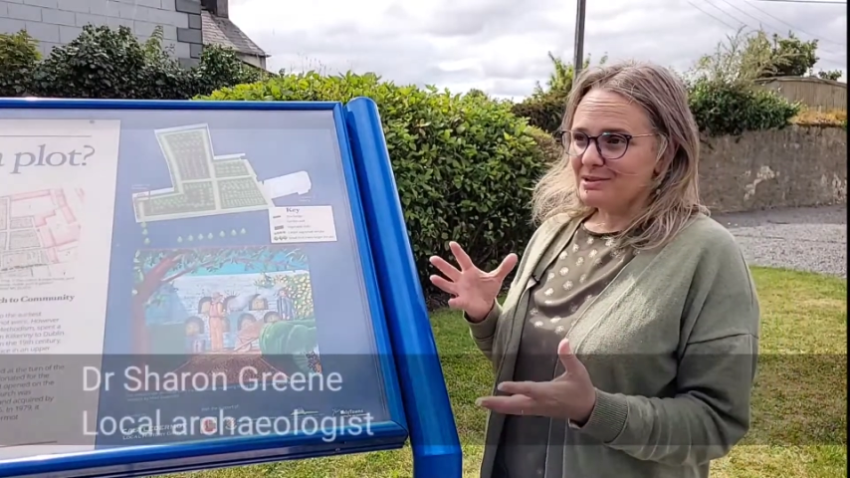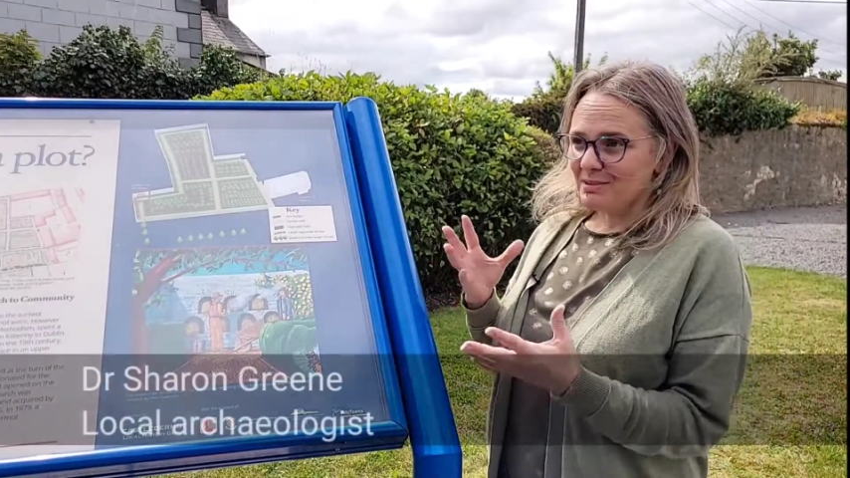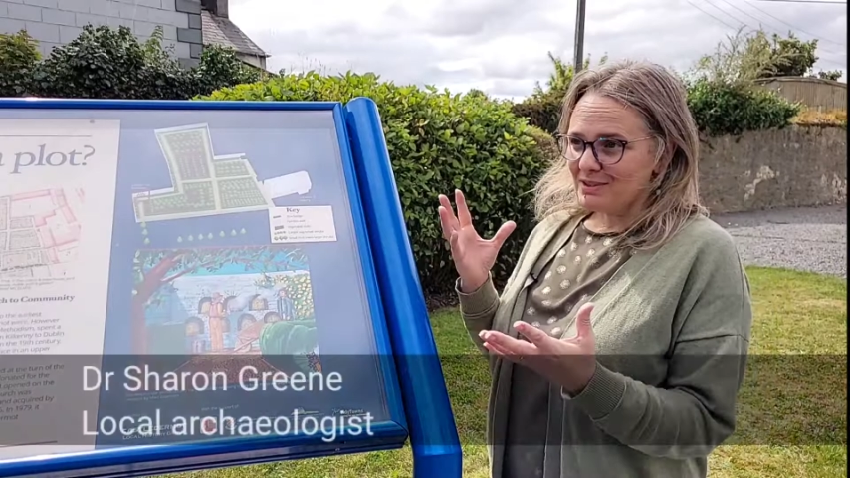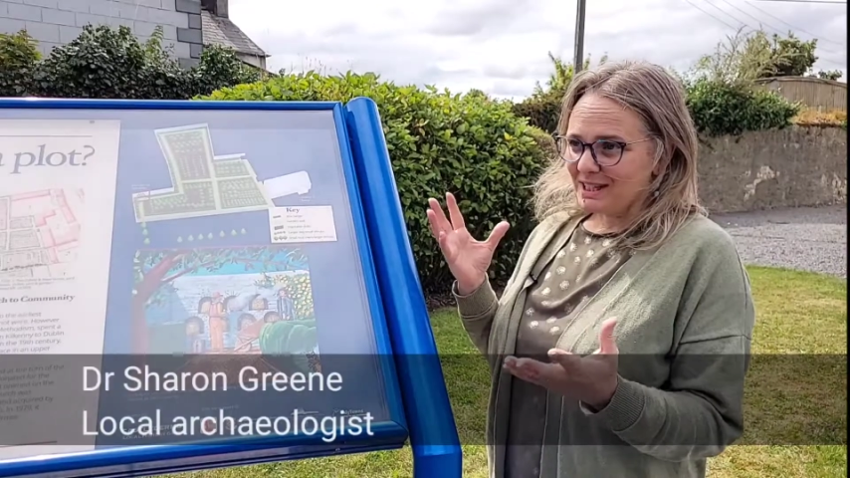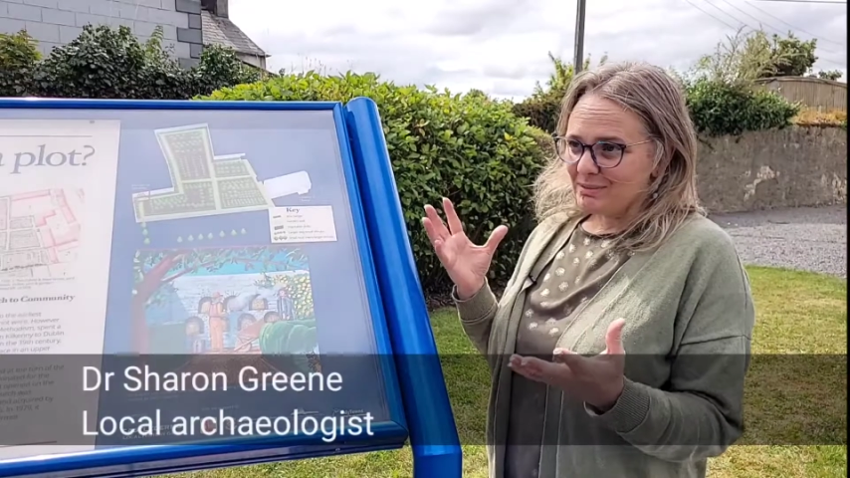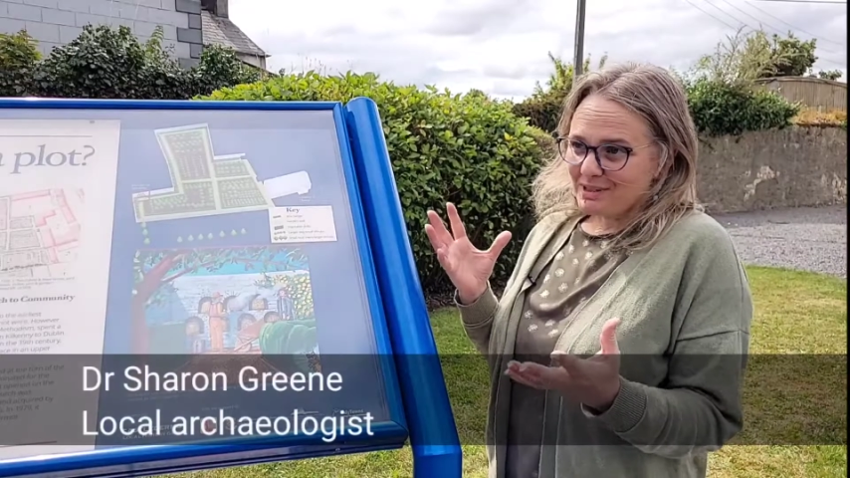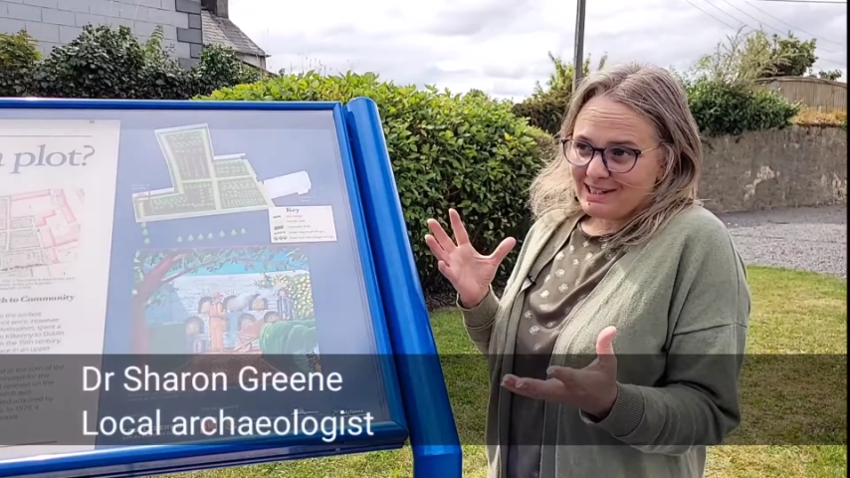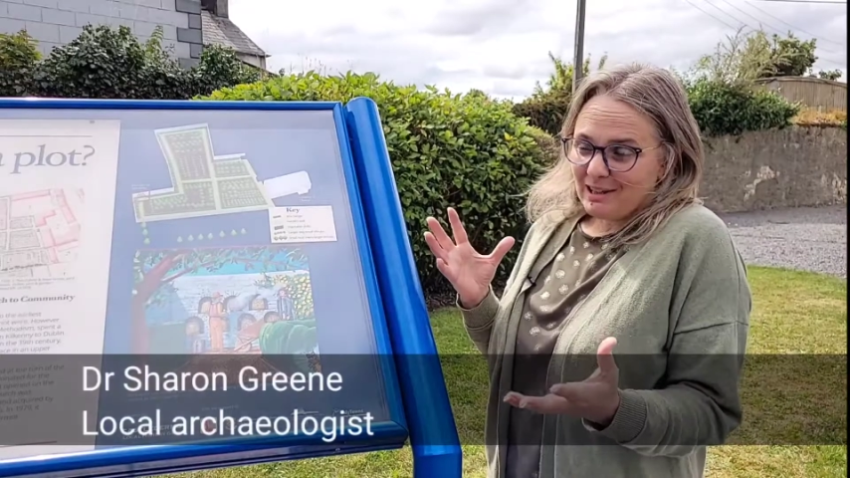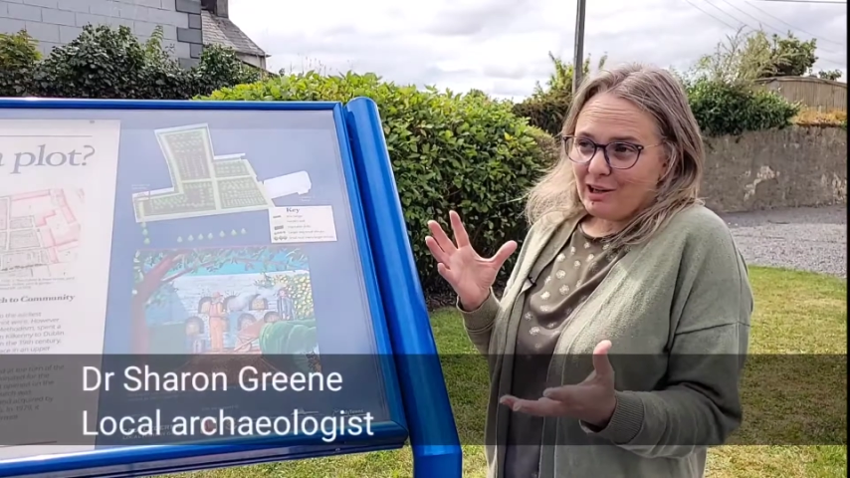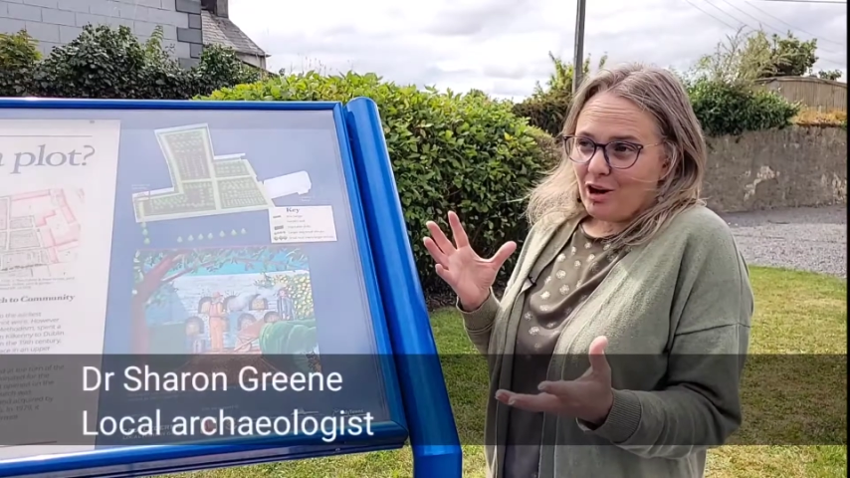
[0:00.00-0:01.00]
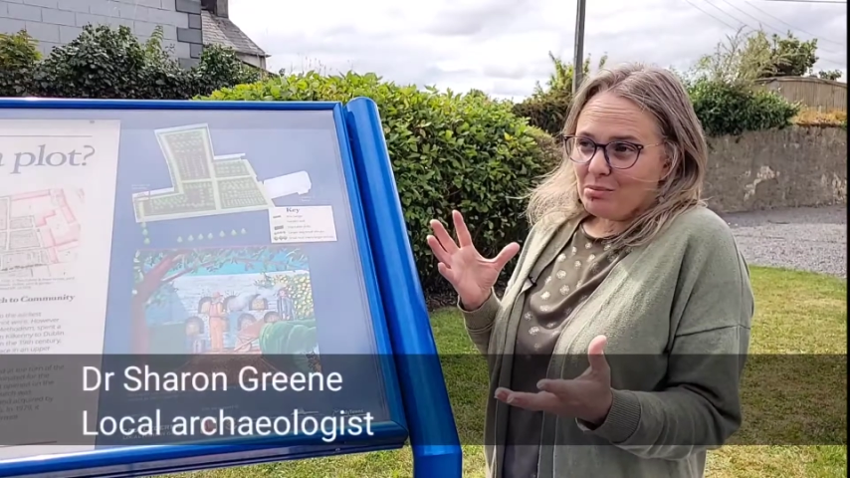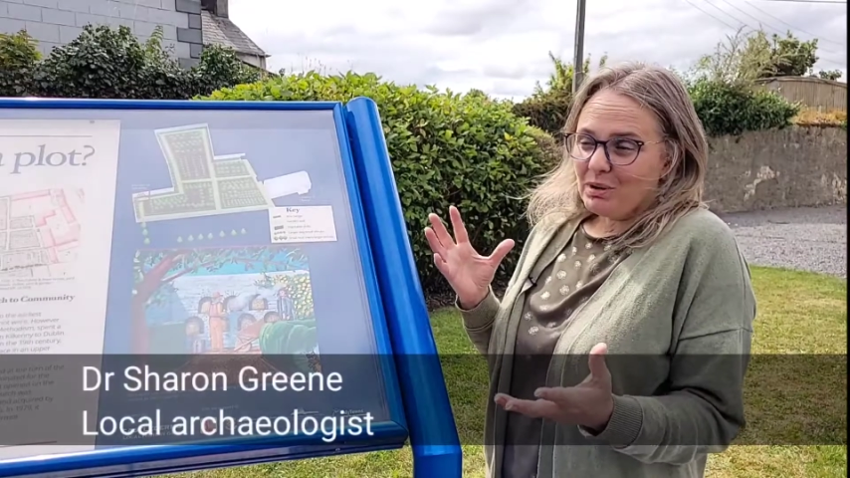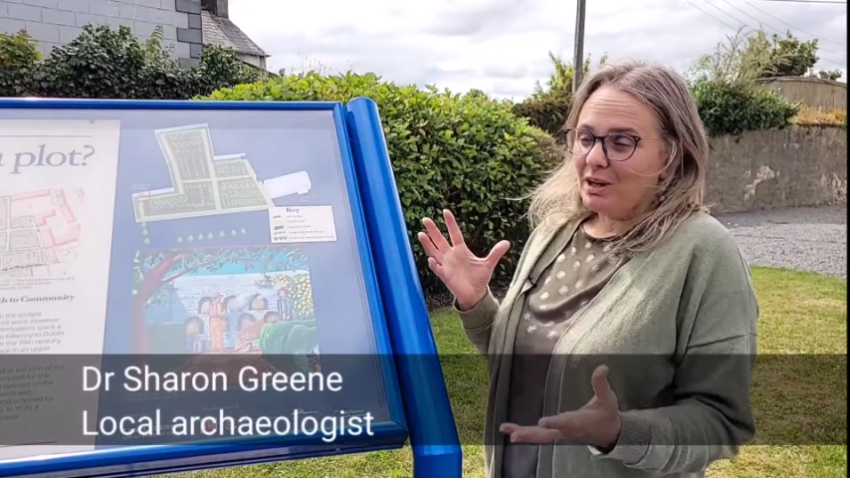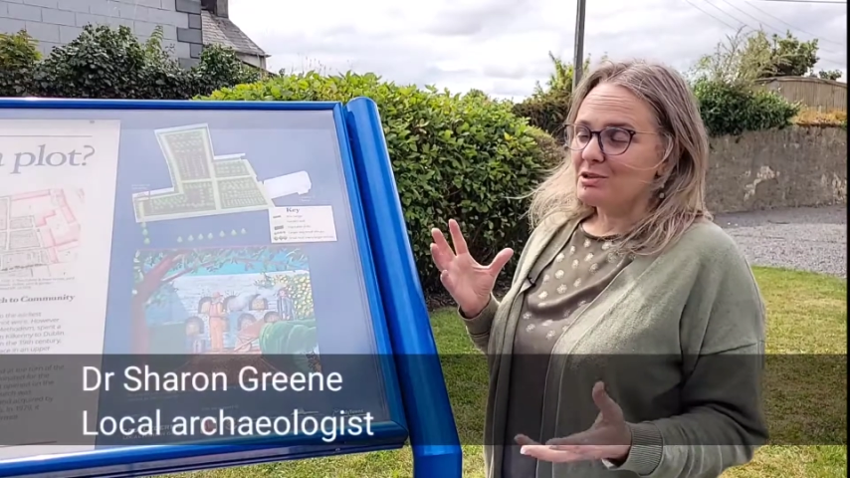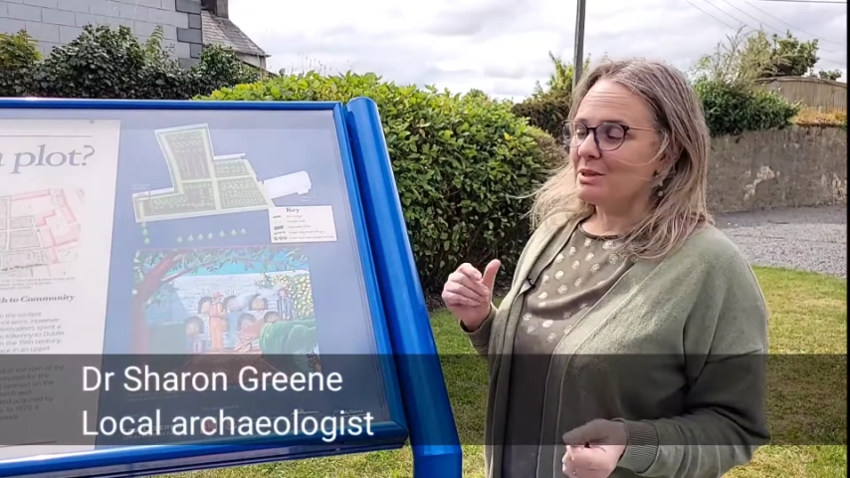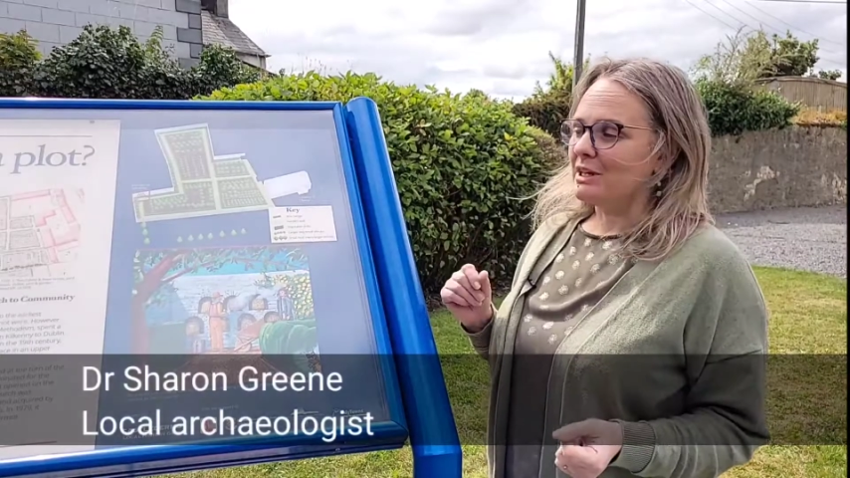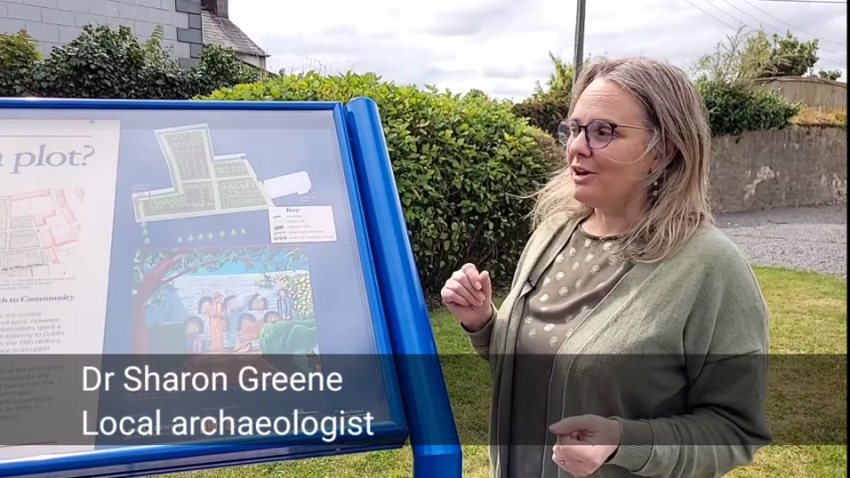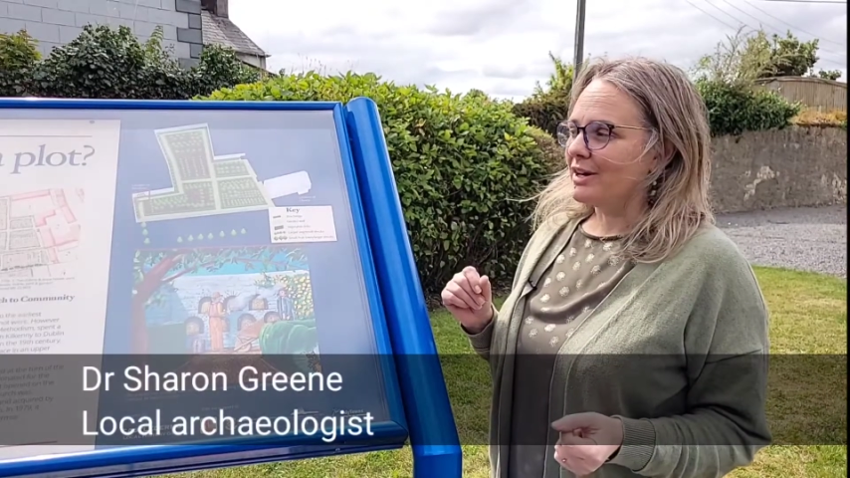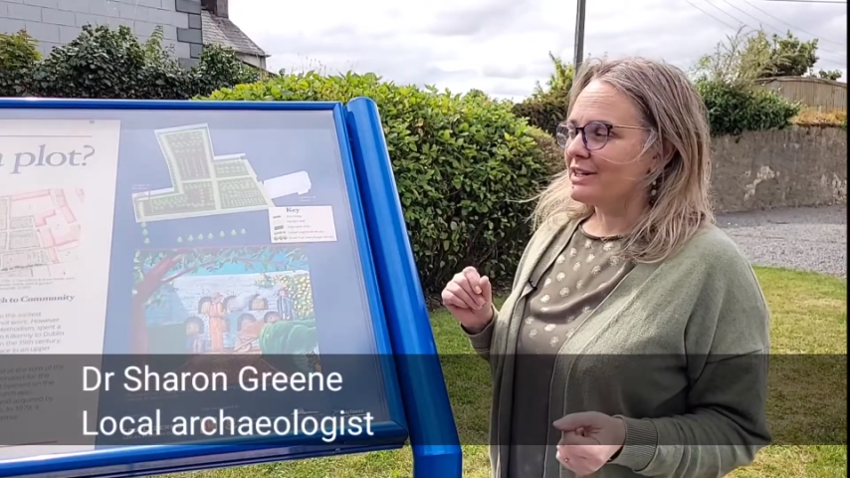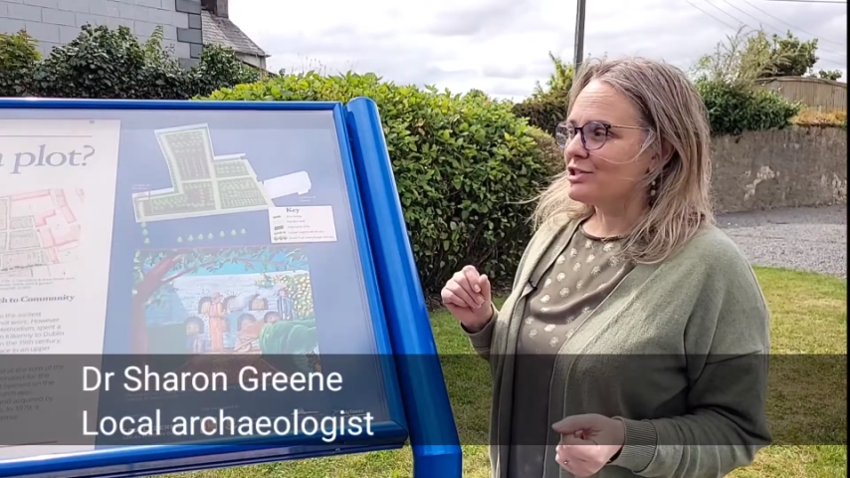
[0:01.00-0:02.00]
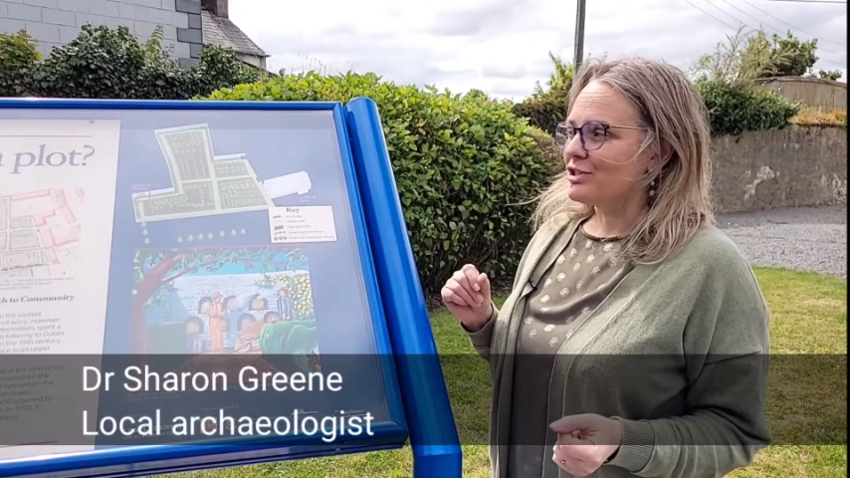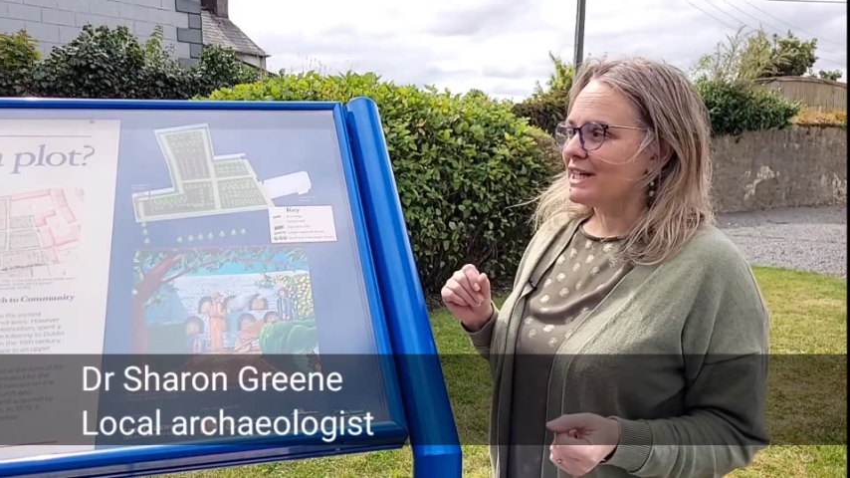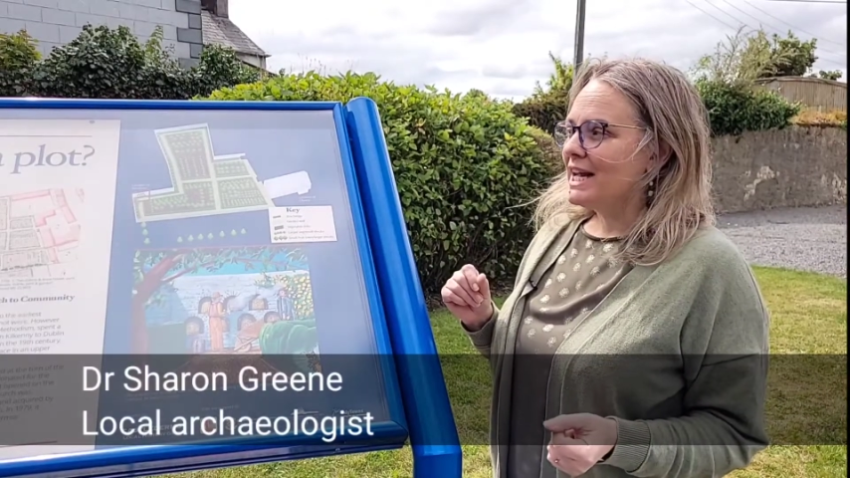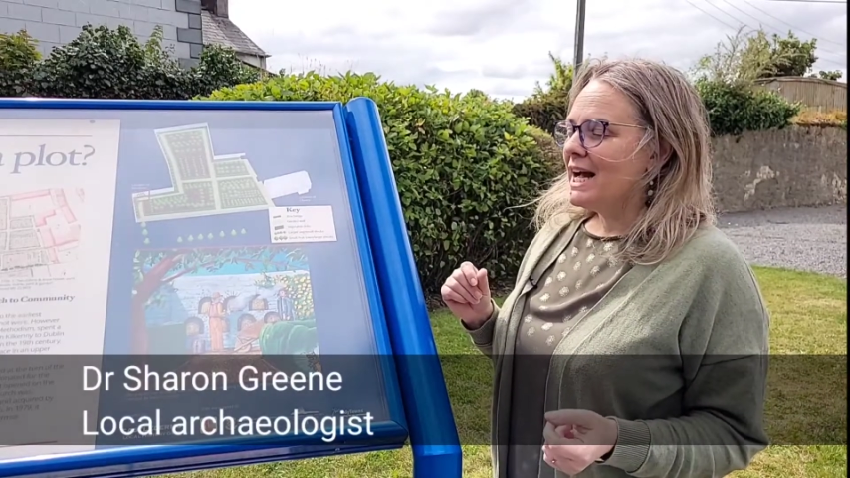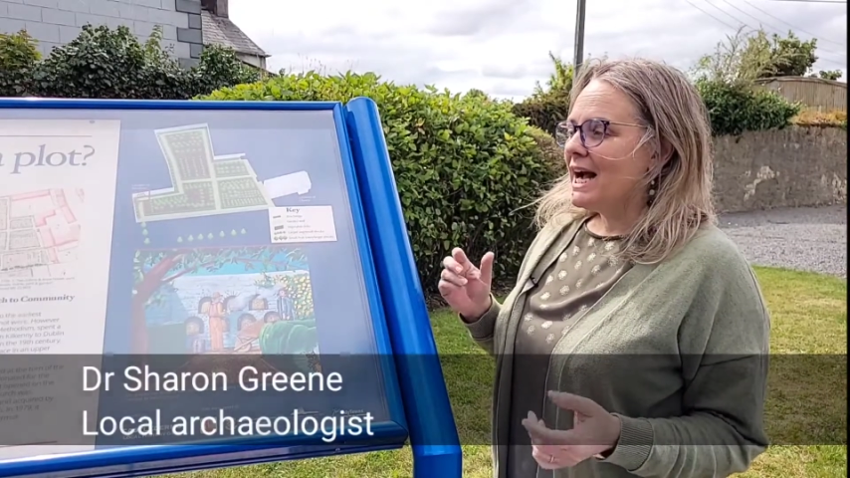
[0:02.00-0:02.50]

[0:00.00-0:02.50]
As we've said, it's a long plot with a long history,